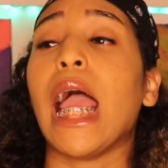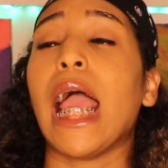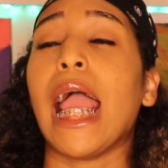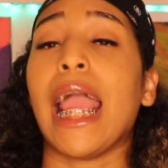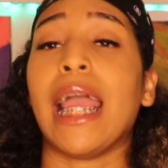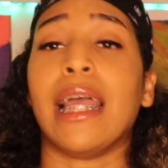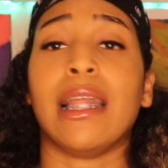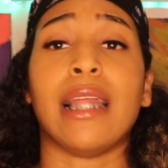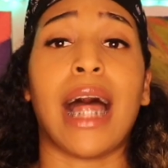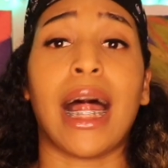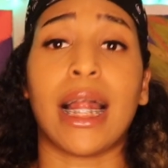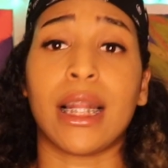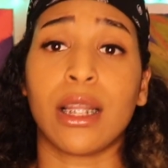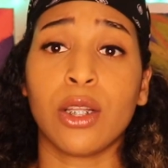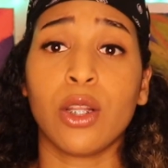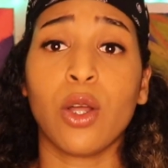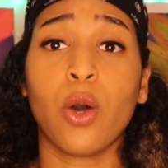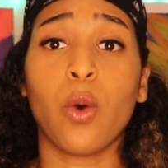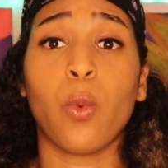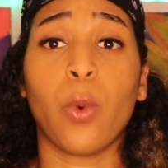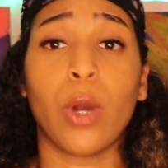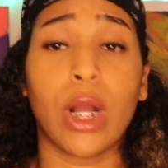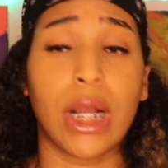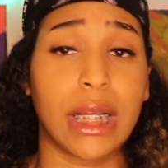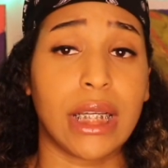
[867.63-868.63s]
and I don't
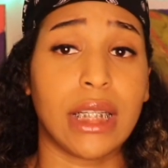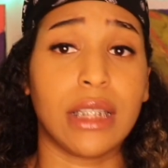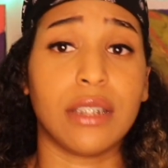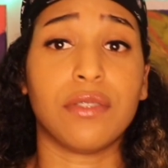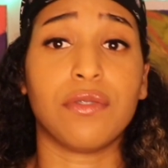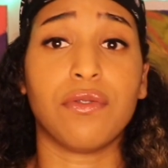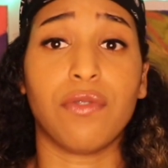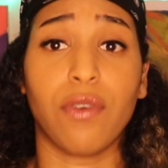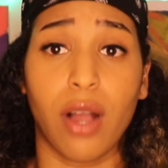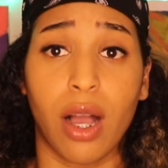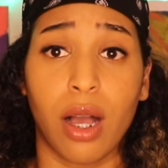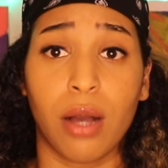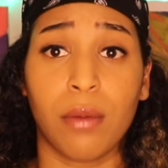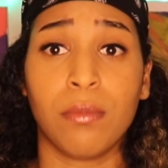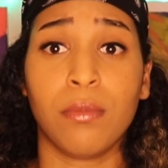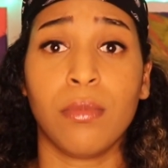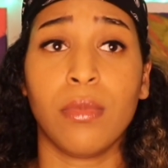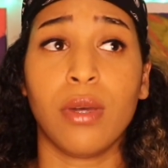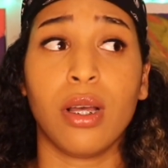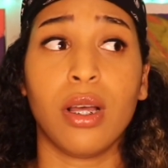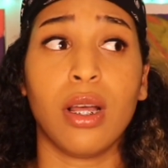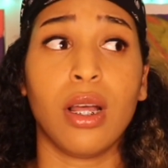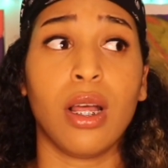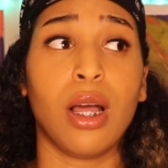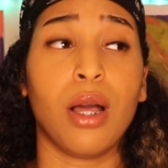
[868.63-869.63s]
know where he's
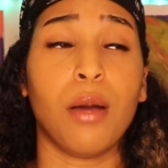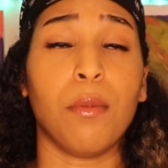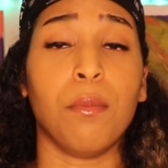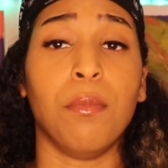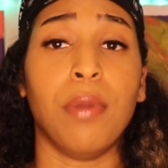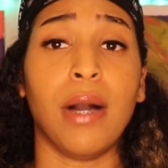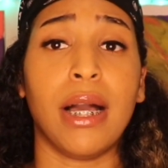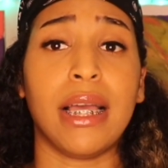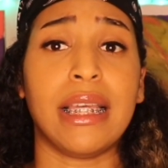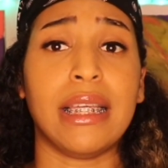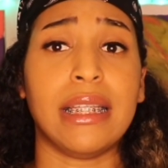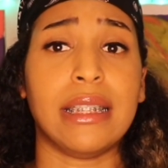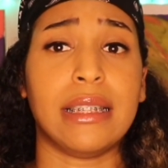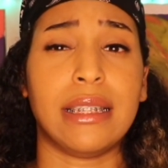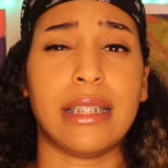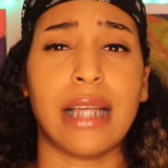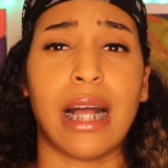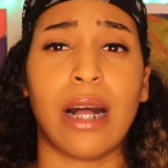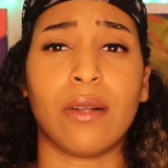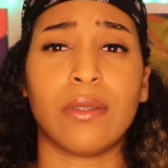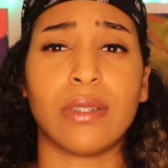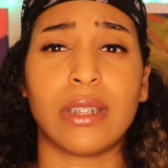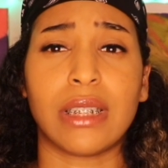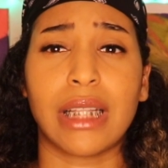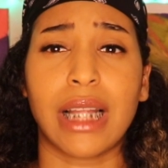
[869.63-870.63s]
from, but he
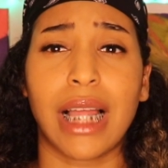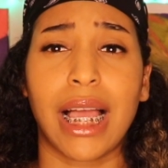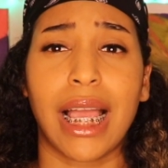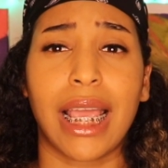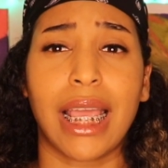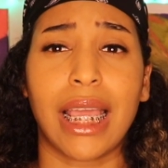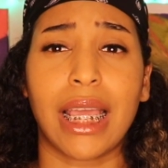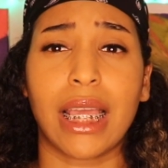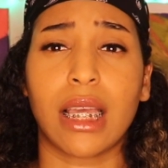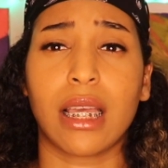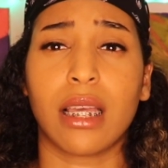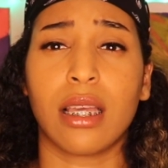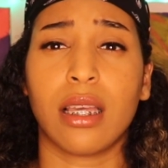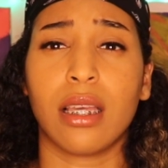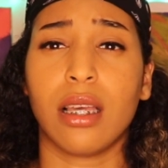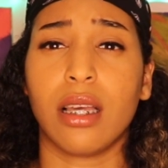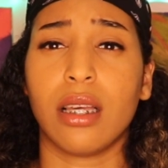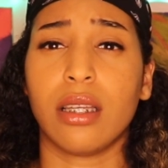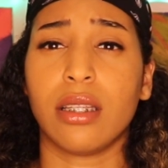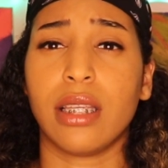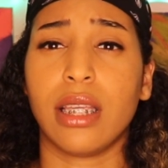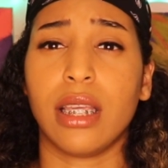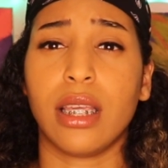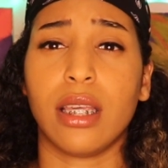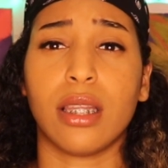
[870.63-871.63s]
sounds like
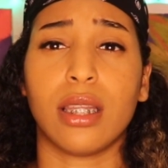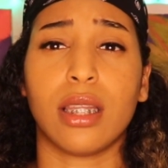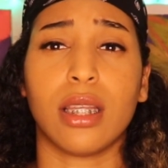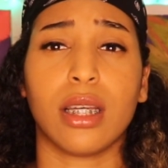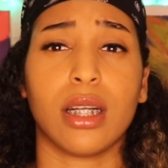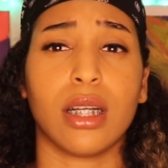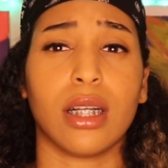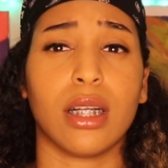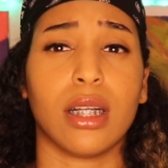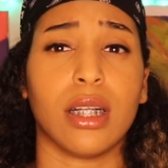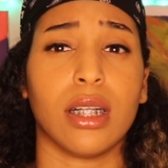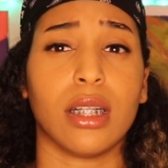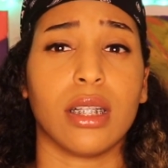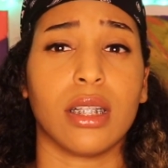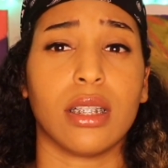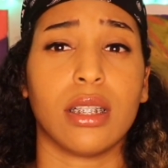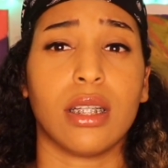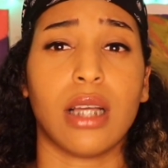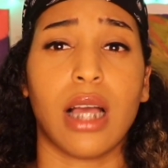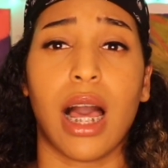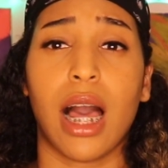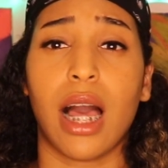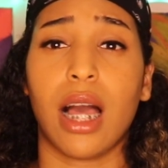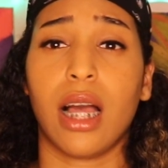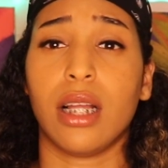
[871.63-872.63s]
either,
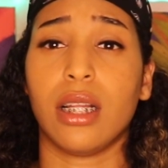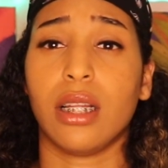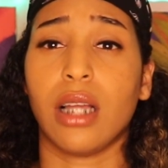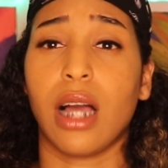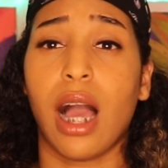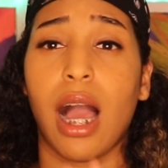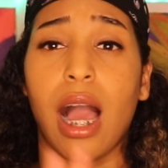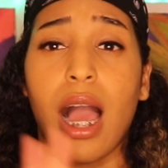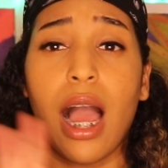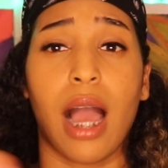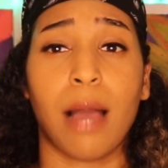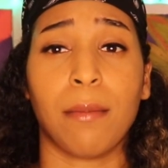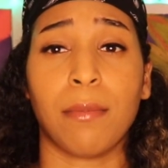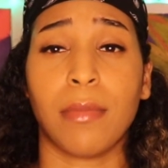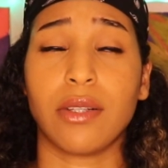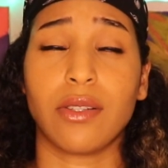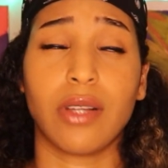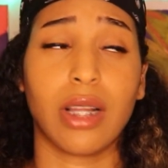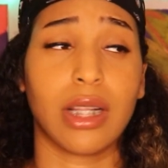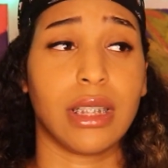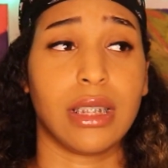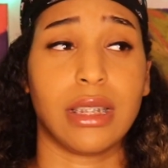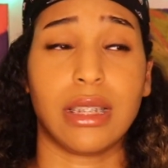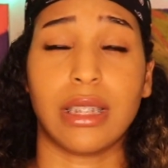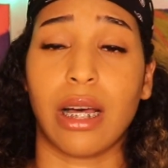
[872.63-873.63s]
I'm not
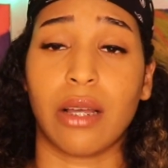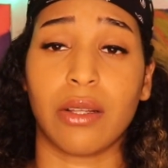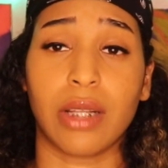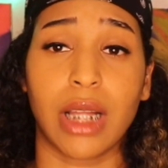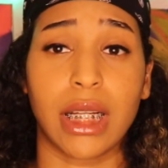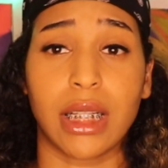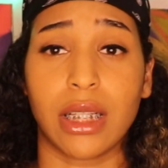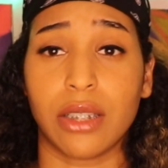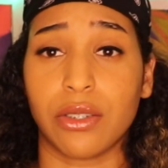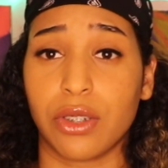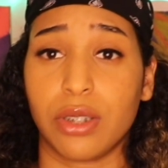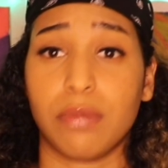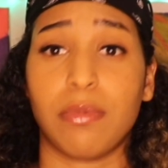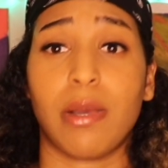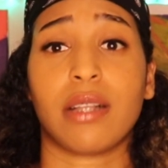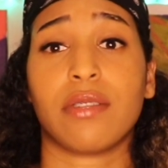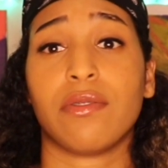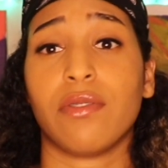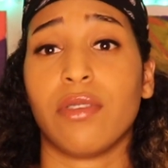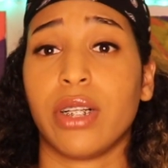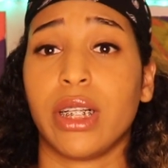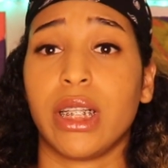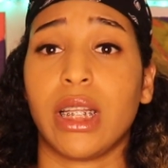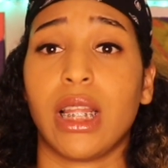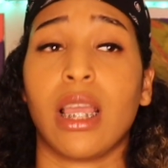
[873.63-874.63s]
trying to sound like
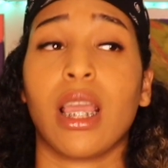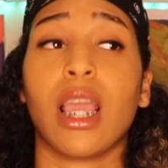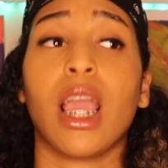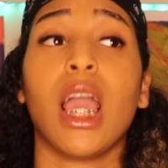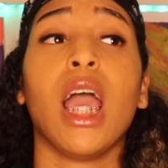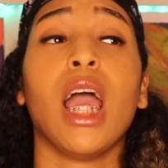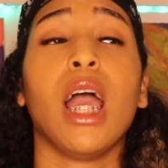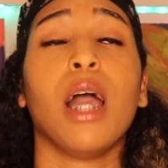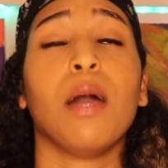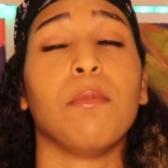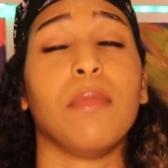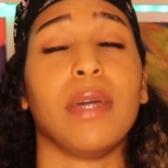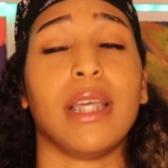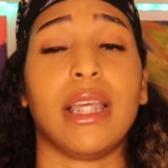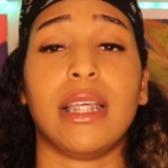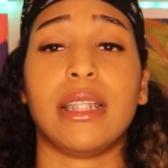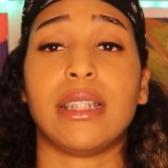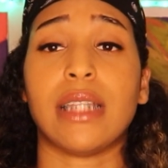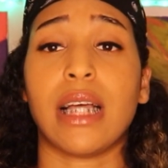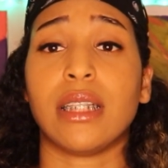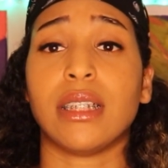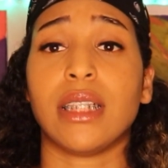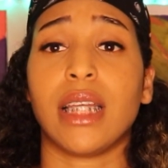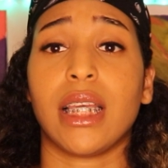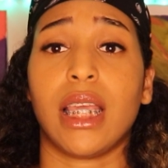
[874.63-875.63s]
disrespectful or anything, but he
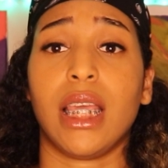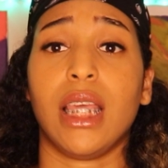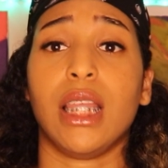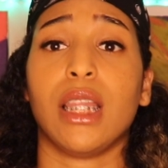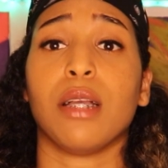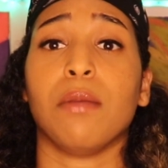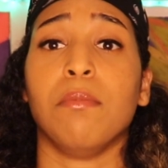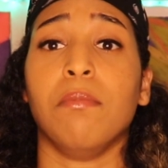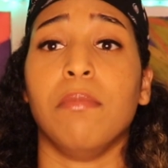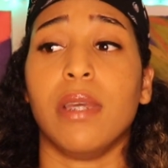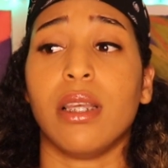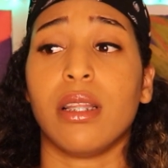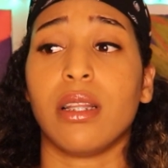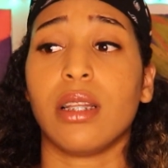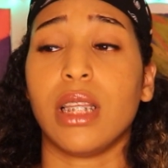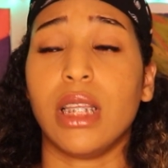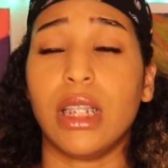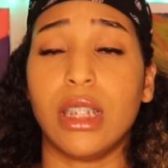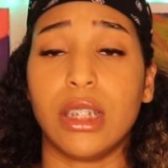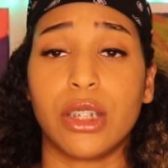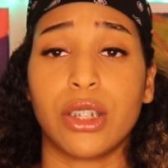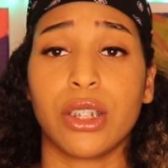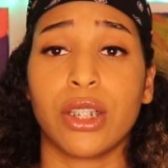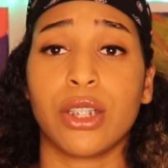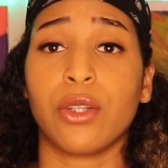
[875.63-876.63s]
sounds like either Middle
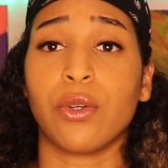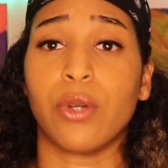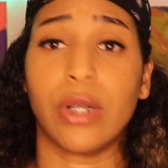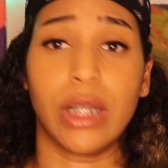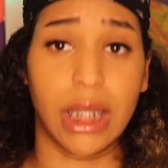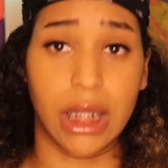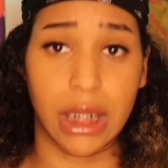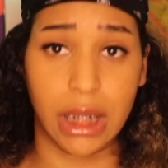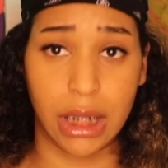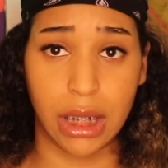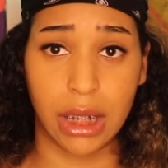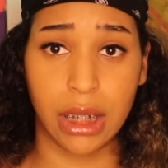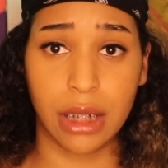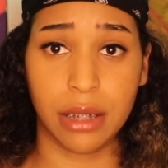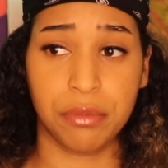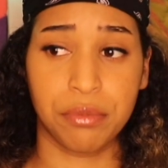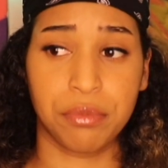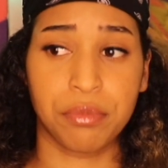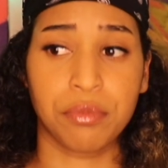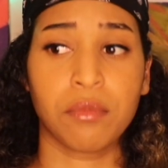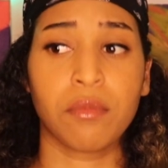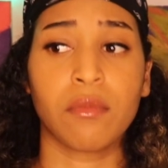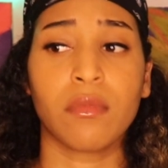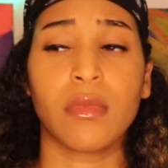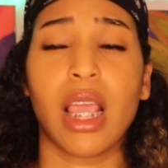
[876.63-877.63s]
Eastern or
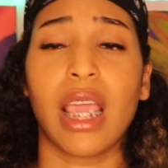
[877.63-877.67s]
Indian.